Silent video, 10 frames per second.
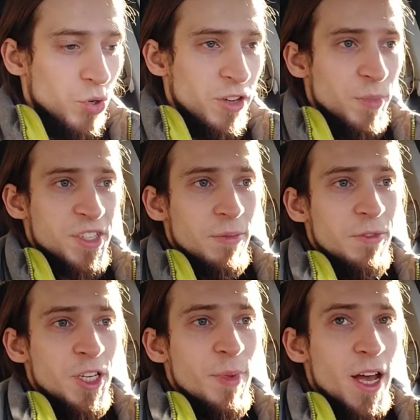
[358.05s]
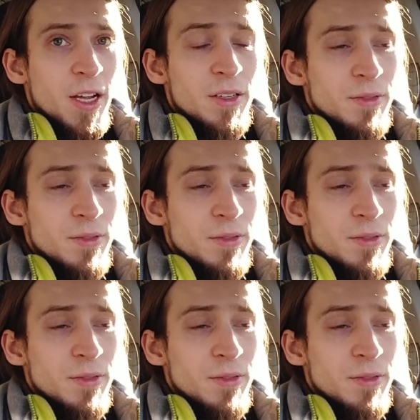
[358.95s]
give me some feedback.